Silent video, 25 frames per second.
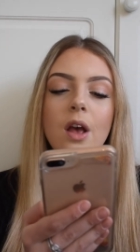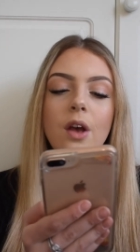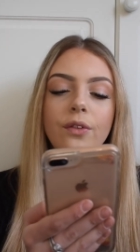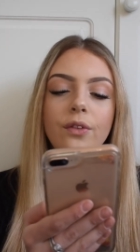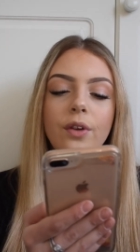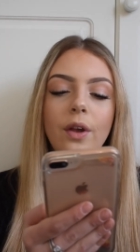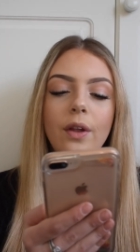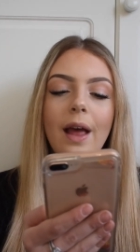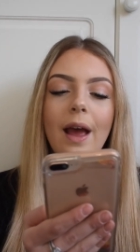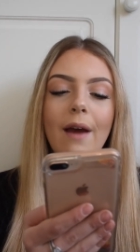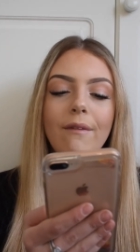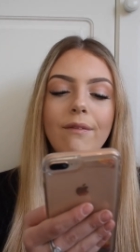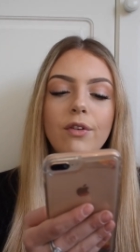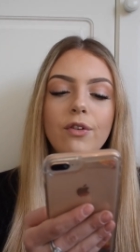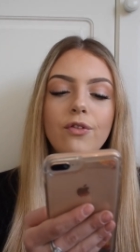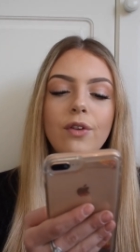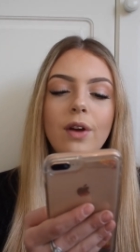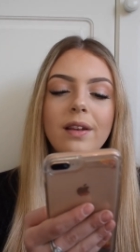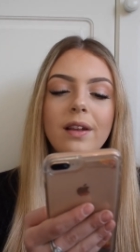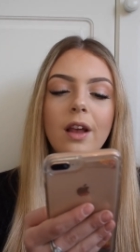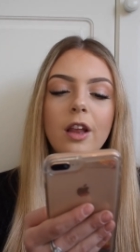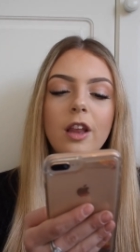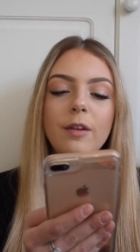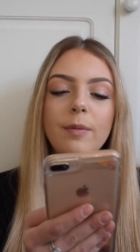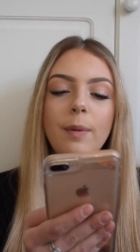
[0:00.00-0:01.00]
So they have the
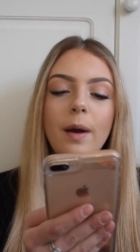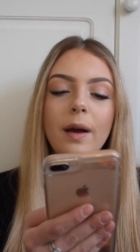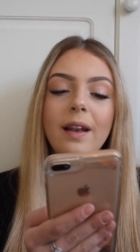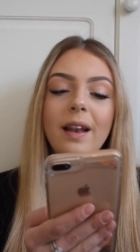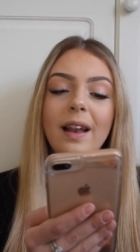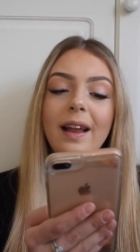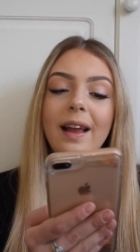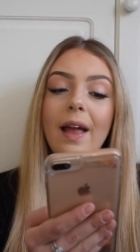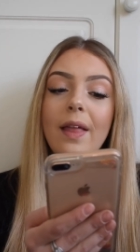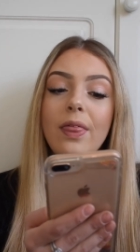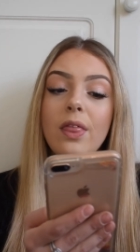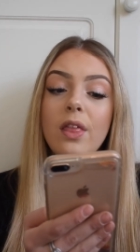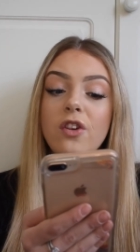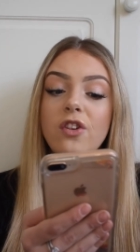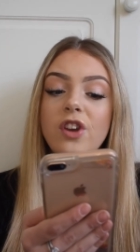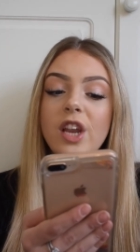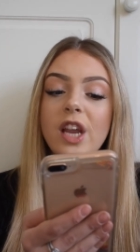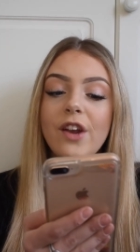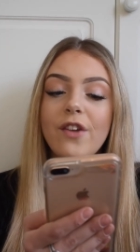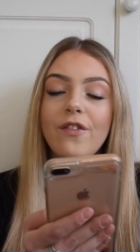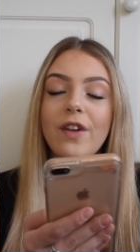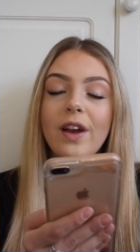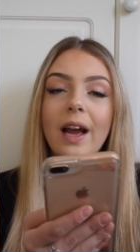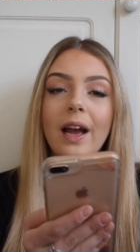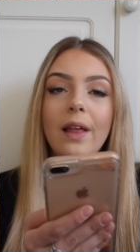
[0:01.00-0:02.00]
dressage pad, and again the
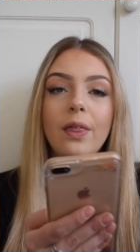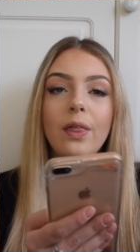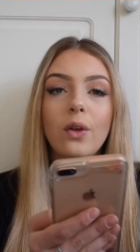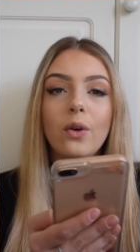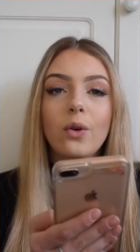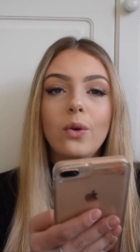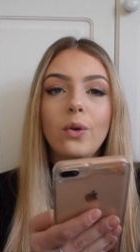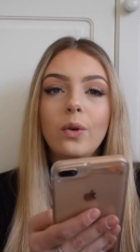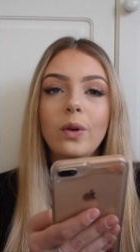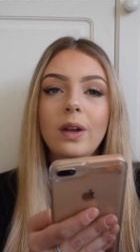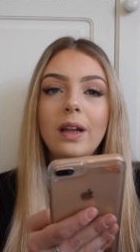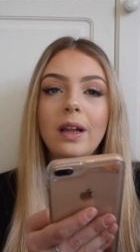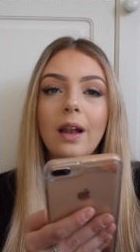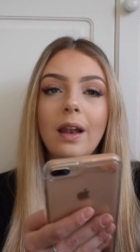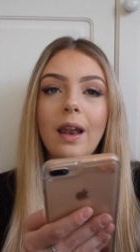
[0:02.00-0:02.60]
D-ring and the cool little